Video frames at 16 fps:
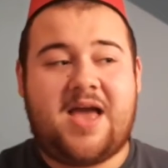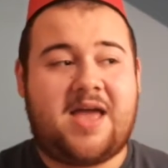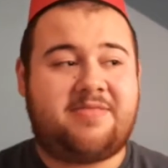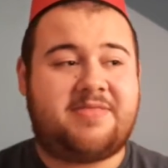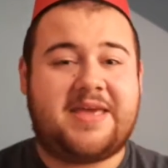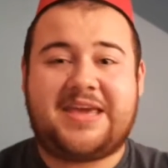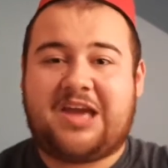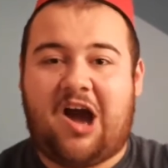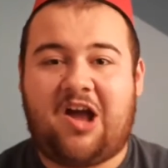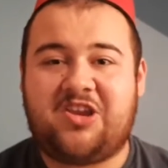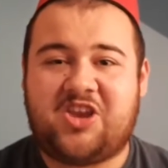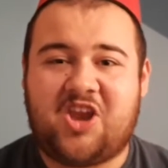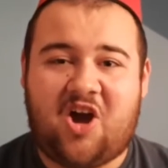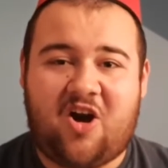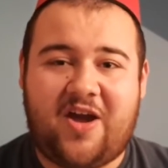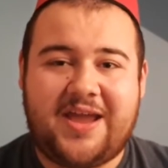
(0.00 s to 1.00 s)
and they got
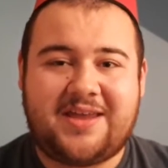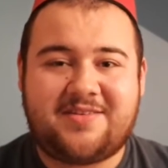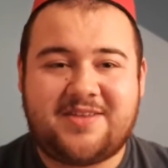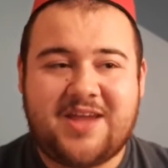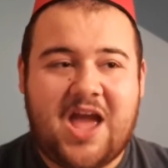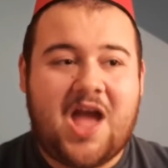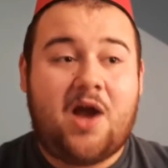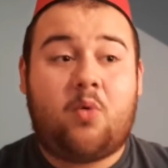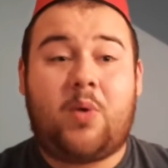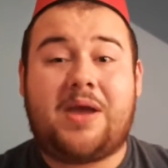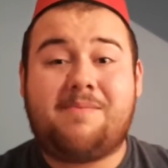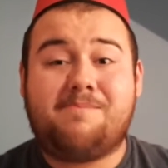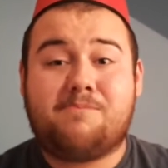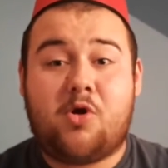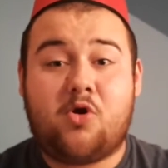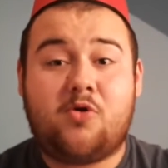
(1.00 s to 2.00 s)
annoyed. We
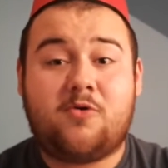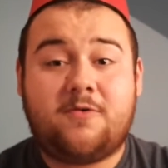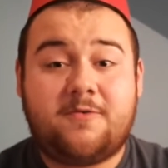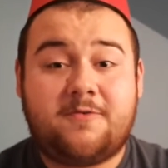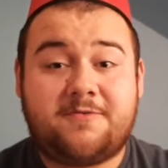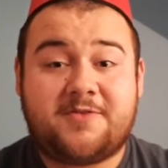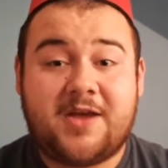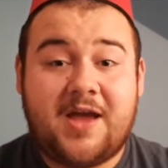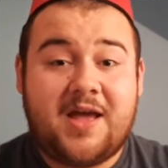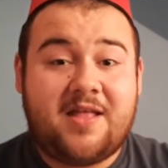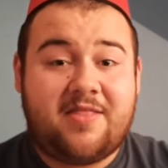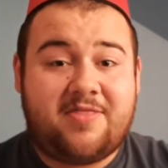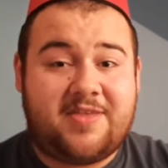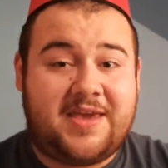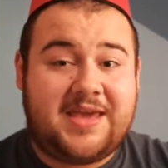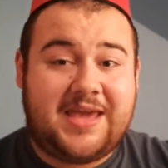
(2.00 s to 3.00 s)
moved
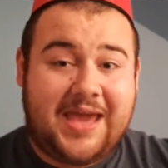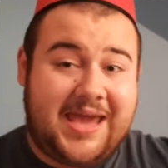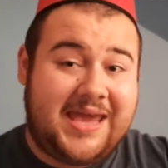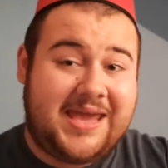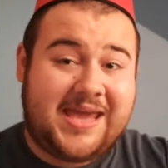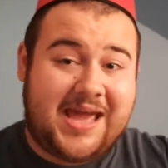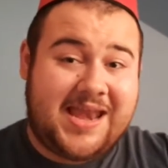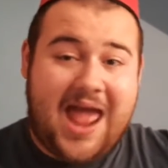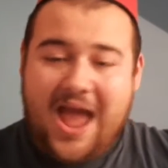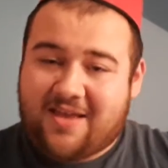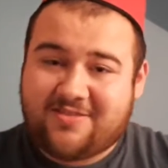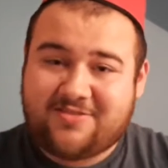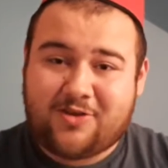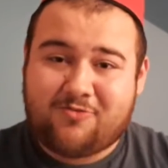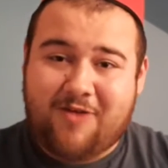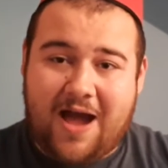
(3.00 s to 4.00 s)
the E and
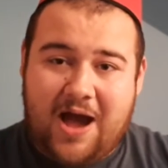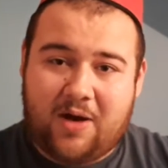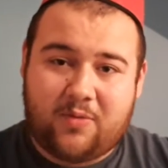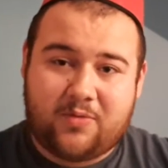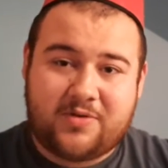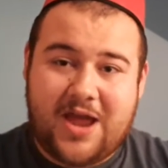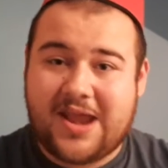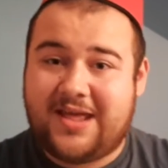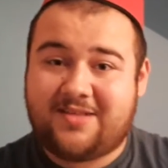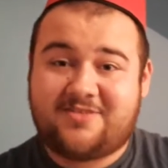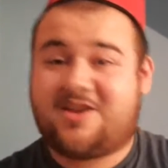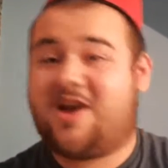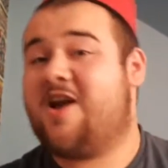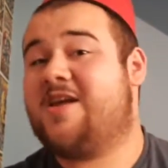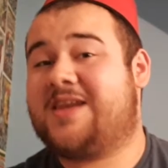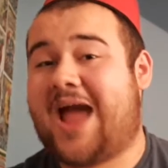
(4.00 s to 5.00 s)
S around, and it
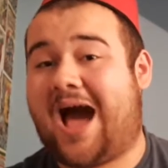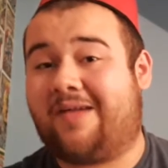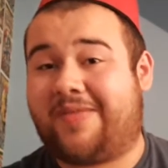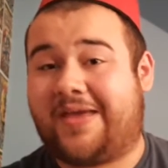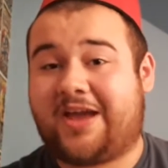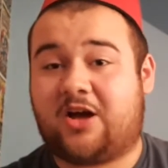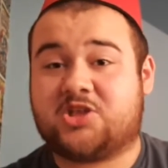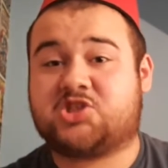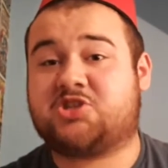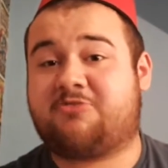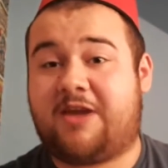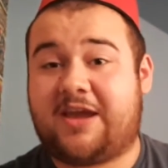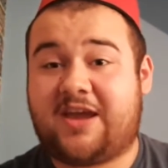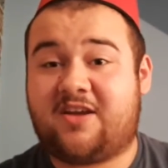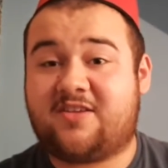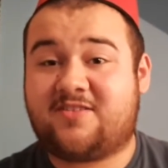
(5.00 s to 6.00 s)
turned out they got
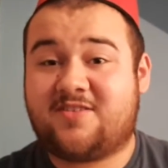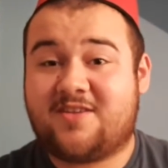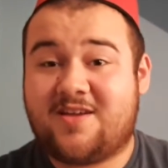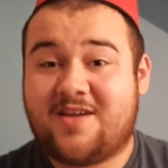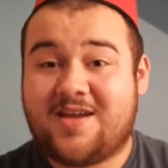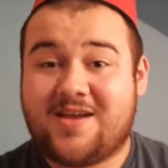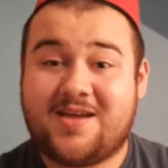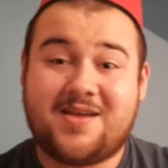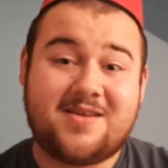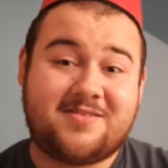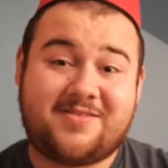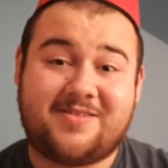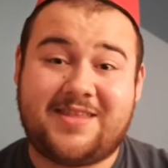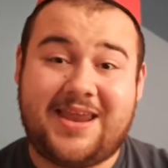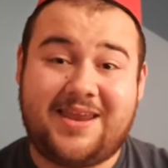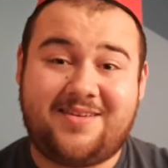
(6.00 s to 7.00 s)
triggered.
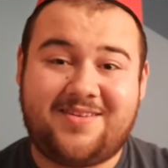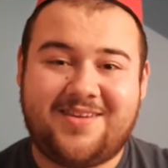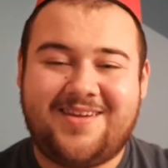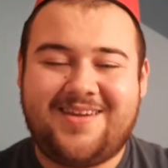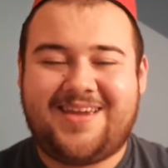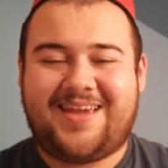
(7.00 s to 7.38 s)
So they did